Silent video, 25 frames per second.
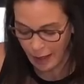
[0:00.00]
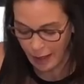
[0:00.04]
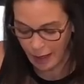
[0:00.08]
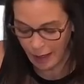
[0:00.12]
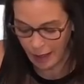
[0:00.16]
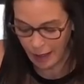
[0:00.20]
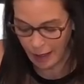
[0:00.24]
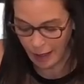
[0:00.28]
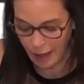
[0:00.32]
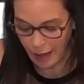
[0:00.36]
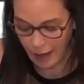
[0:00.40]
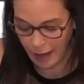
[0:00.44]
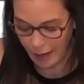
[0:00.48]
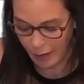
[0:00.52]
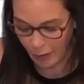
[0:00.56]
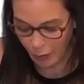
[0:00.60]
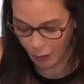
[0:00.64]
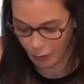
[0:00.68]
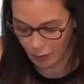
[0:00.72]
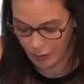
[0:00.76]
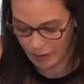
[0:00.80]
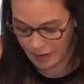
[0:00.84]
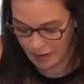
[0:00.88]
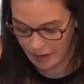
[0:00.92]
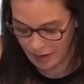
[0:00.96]
I
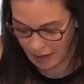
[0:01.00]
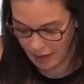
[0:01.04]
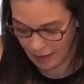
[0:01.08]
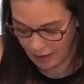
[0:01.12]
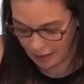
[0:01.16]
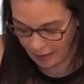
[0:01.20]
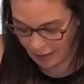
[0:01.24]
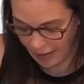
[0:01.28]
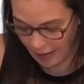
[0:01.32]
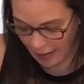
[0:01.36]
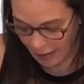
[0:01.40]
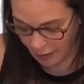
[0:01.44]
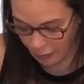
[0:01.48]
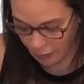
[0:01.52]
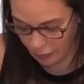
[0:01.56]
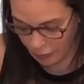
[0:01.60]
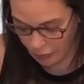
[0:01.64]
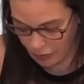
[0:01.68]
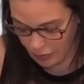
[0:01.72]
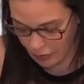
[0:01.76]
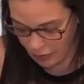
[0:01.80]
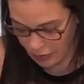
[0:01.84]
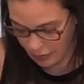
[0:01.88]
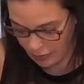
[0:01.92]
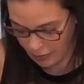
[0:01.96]
always cut
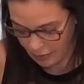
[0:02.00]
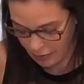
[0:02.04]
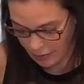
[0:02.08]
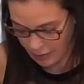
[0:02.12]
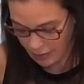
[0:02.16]
out